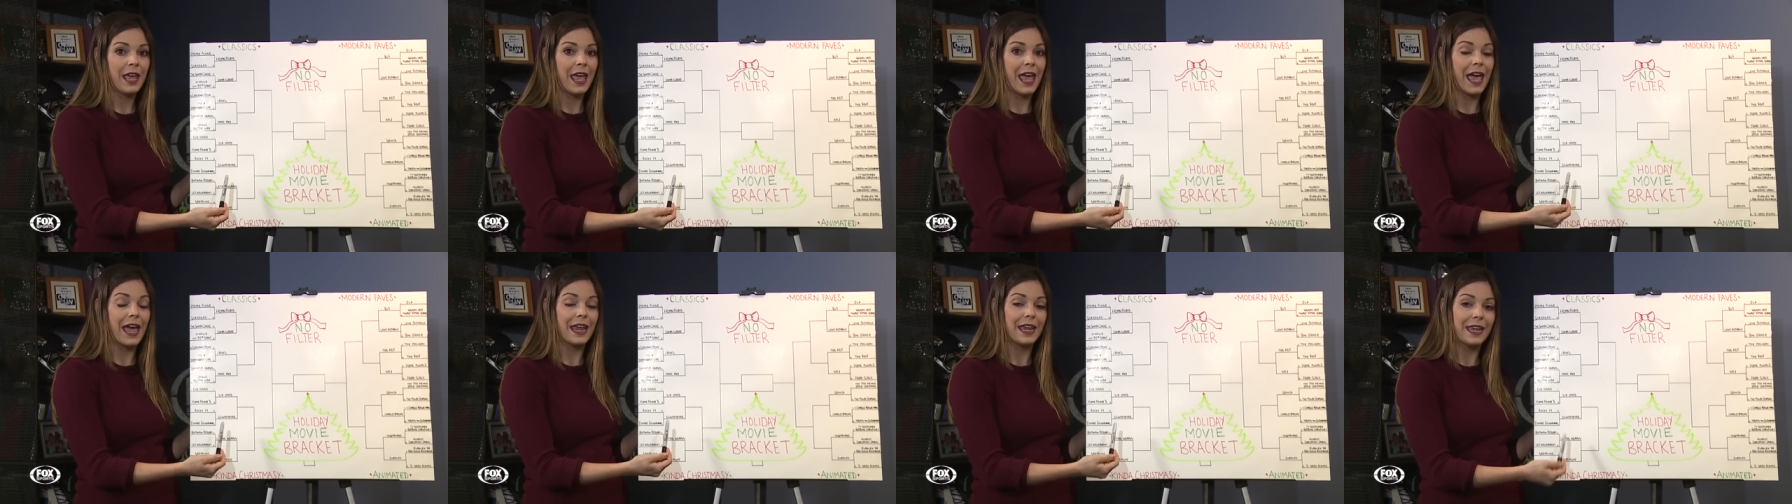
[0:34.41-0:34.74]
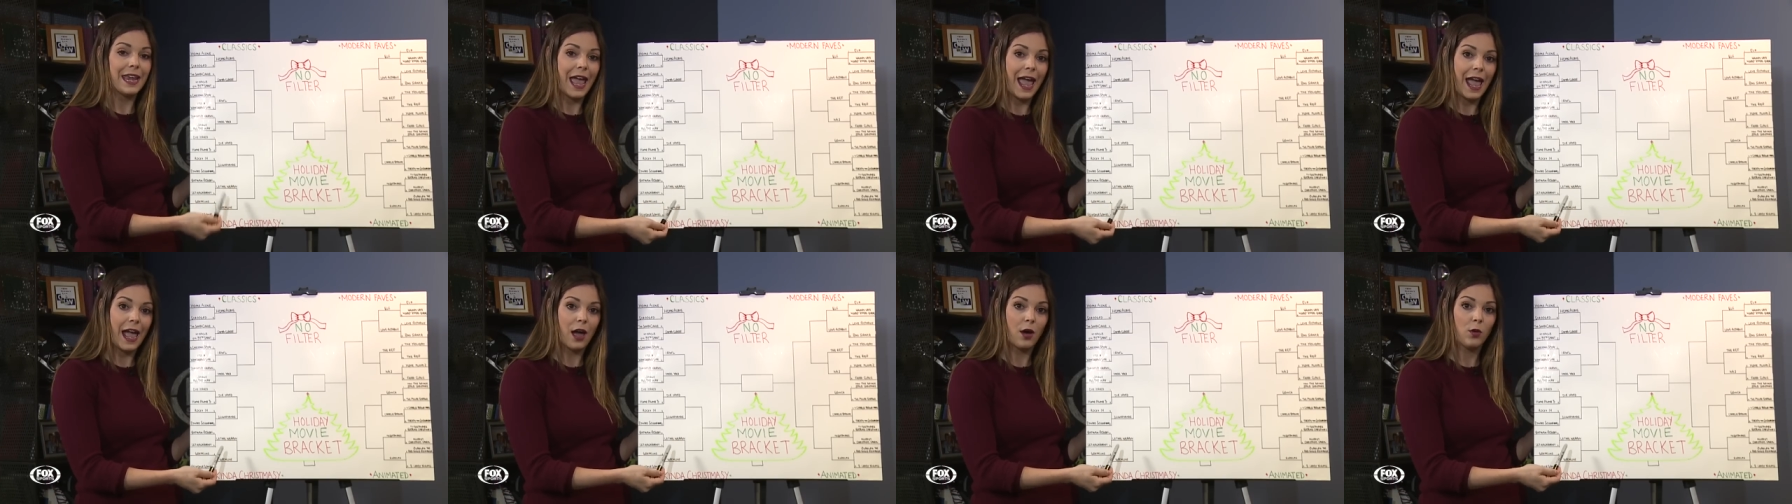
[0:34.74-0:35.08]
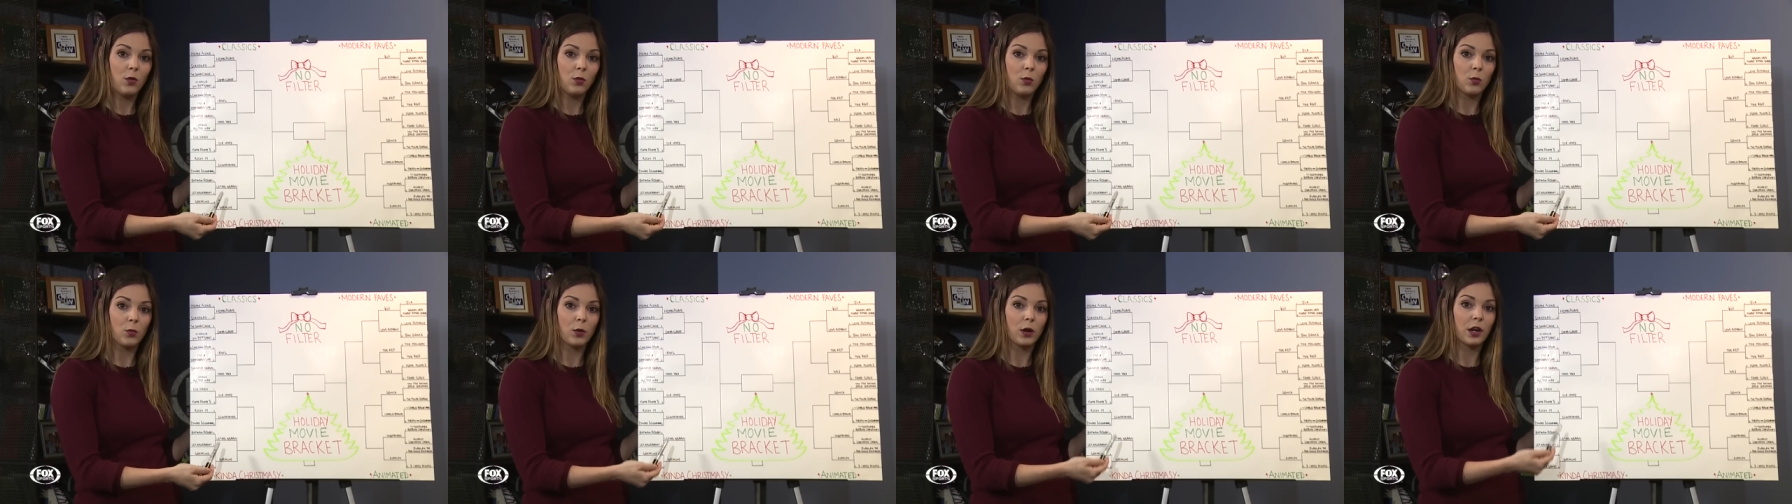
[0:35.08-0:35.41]
And
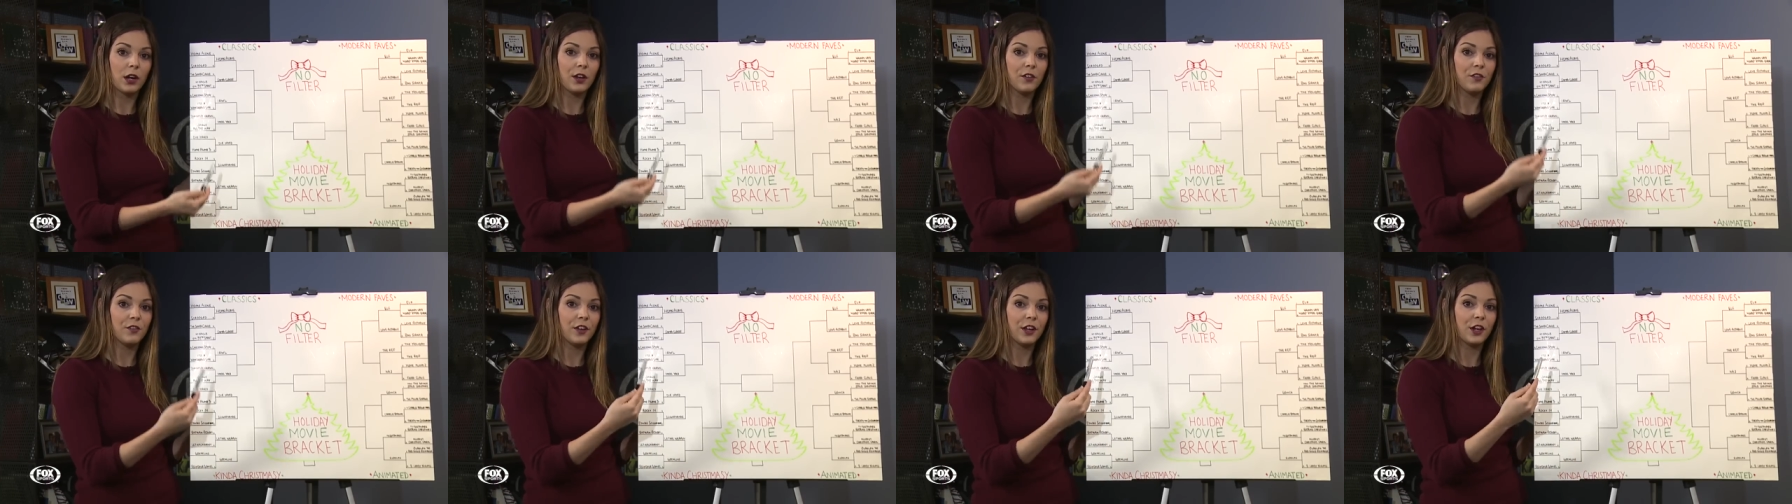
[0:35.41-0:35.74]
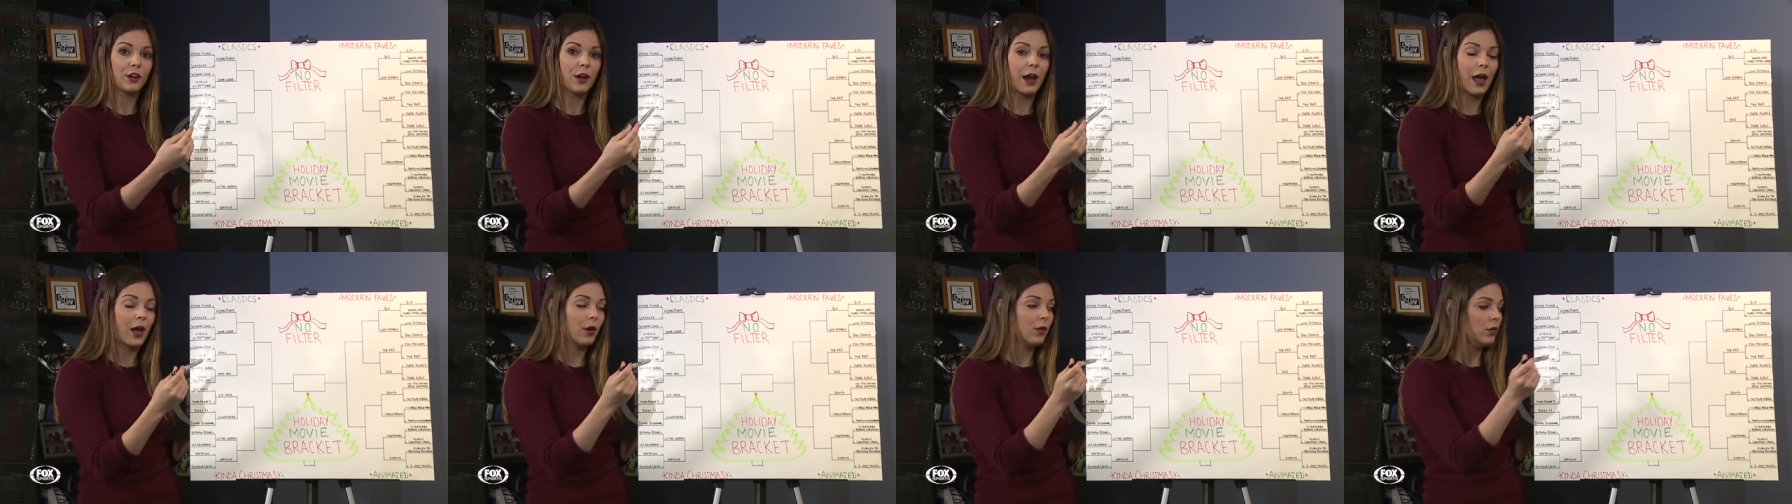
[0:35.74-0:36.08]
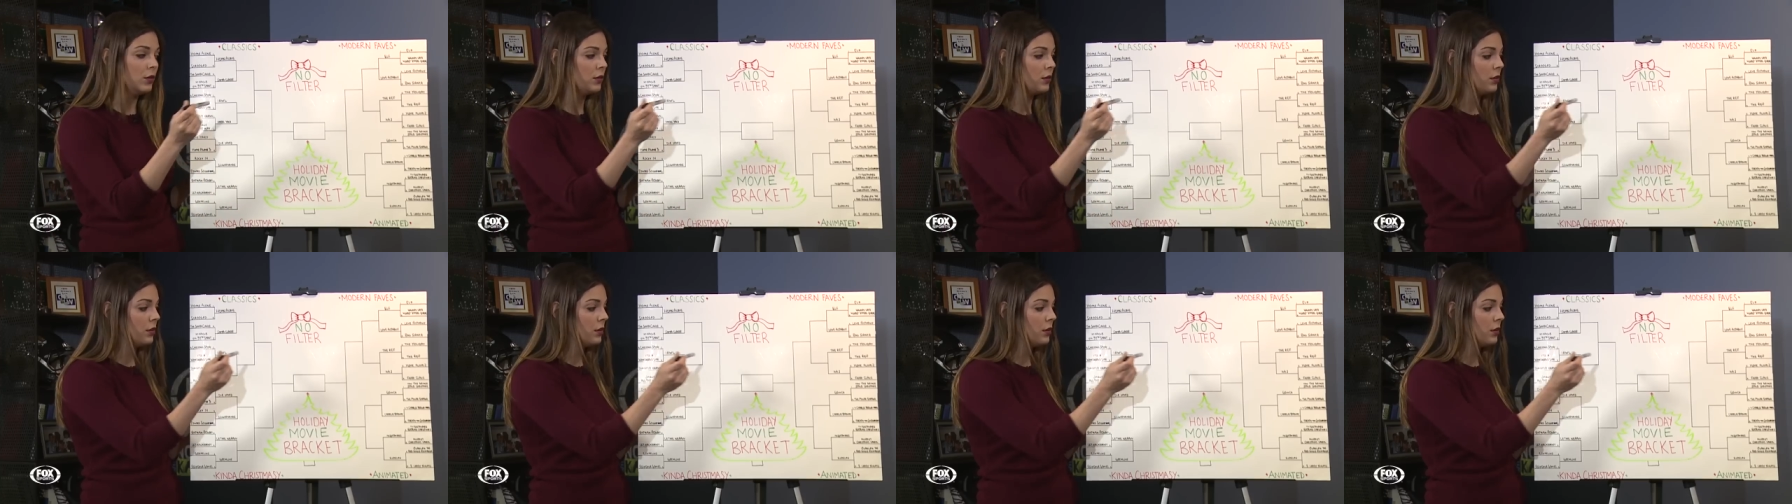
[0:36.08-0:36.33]
now we're gonna figure out